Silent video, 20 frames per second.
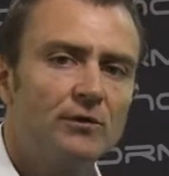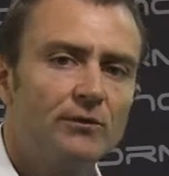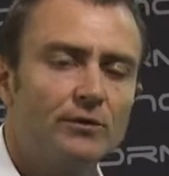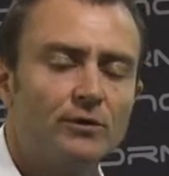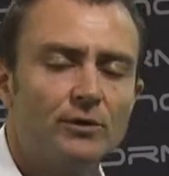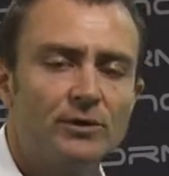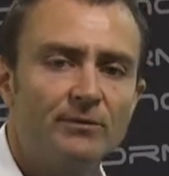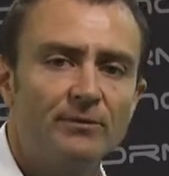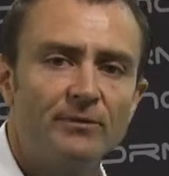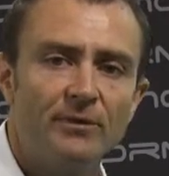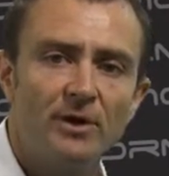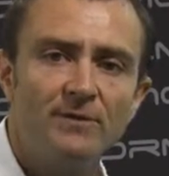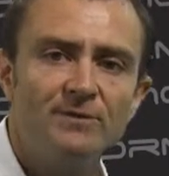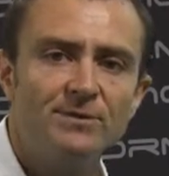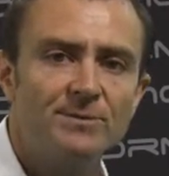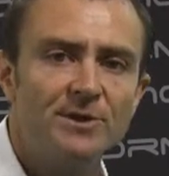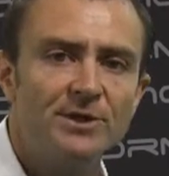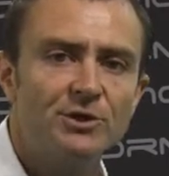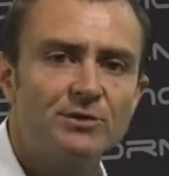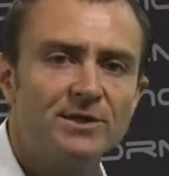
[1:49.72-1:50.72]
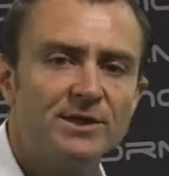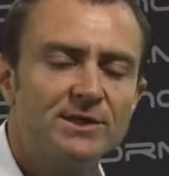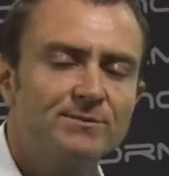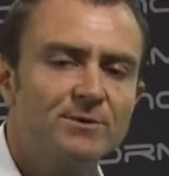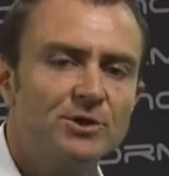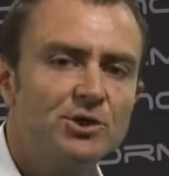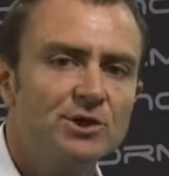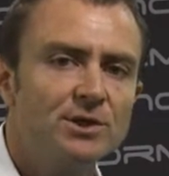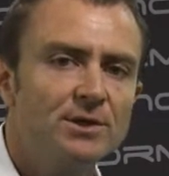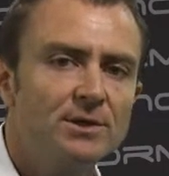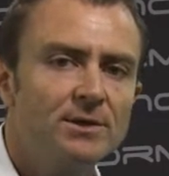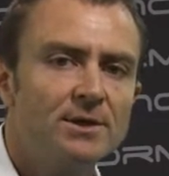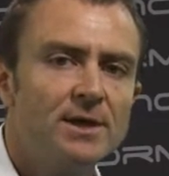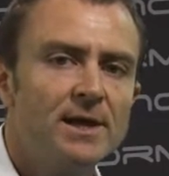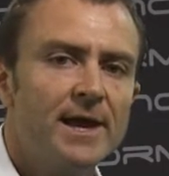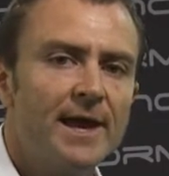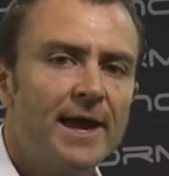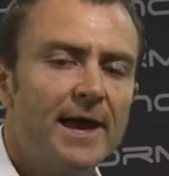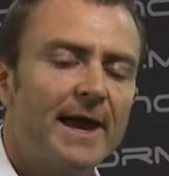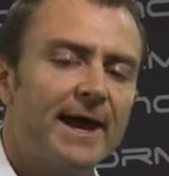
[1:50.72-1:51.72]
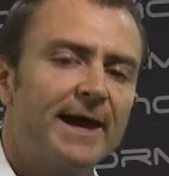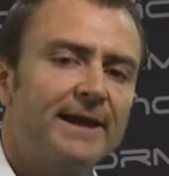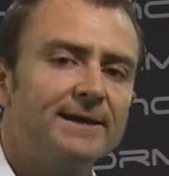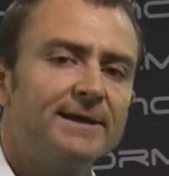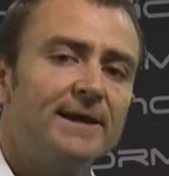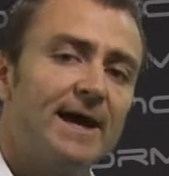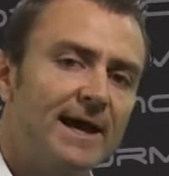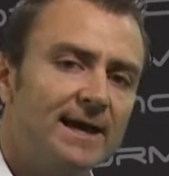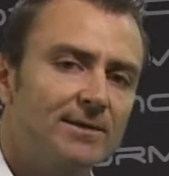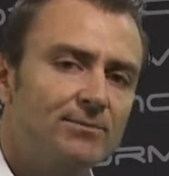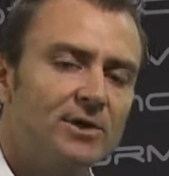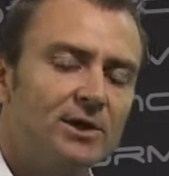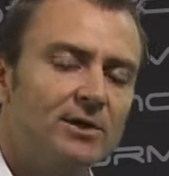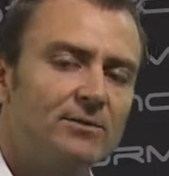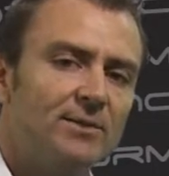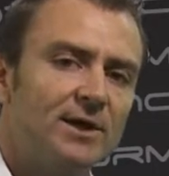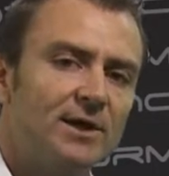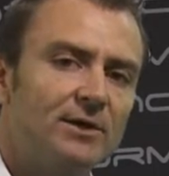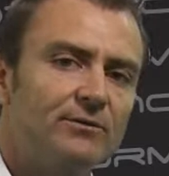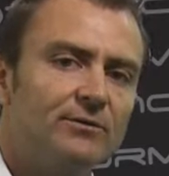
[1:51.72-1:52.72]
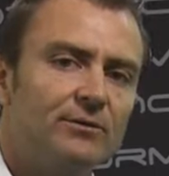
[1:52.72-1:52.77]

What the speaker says: for the 5-speed transmission and an 8mm